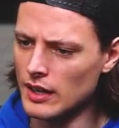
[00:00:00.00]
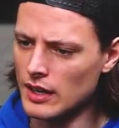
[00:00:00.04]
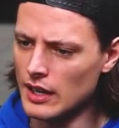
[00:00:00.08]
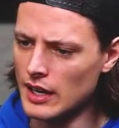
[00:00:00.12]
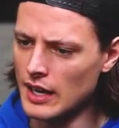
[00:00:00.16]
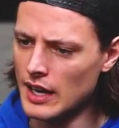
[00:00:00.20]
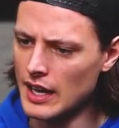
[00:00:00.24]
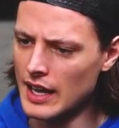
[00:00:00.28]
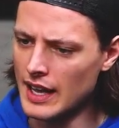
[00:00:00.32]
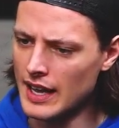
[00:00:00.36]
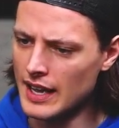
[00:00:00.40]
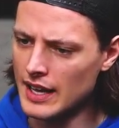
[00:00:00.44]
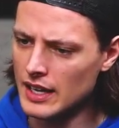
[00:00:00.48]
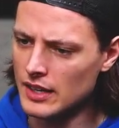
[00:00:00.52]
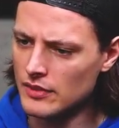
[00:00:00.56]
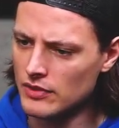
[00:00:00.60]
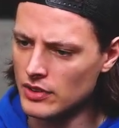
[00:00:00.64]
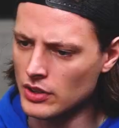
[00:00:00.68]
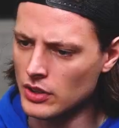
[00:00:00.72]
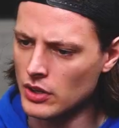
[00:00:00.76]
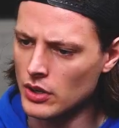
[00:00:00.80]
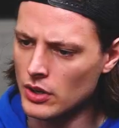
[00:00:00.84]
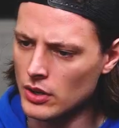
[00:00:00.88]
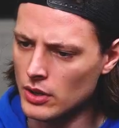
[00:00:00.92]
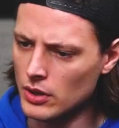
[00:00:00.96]
ahead of
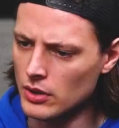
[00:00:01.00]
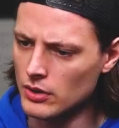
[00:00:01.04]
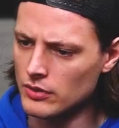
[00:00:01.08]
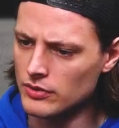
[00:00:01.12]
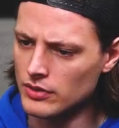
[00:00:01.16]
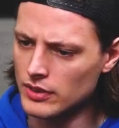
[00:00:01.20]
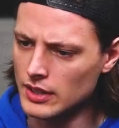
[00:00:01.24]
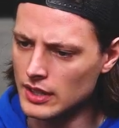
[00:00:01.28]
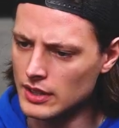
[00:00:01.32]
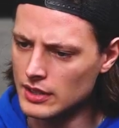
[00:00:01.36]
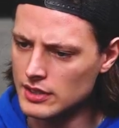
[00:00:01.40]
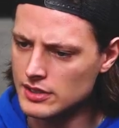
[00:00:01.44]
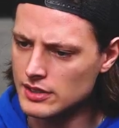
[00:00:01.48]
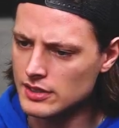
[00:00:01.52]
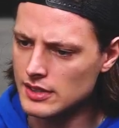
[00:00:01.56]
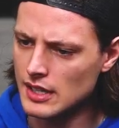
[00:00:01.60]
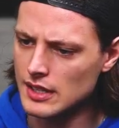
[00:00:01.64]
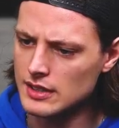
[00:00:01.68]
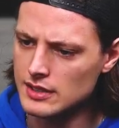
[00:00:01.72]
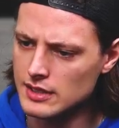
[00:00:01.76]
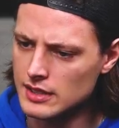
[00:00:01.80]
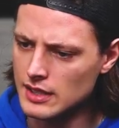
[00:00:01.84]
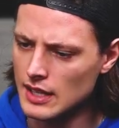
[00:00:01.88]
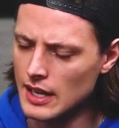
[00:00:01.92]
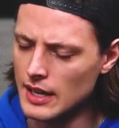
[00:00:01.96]
the curve in the
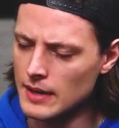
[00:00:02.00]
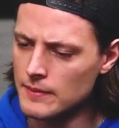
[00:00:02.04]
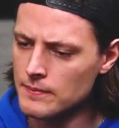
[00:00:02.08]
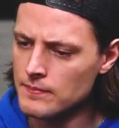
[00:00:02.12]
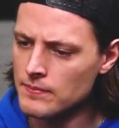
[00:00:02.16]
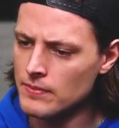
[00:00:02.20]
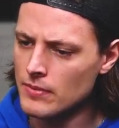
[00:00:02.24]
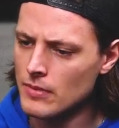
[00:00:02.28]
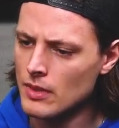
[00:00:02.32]
sense that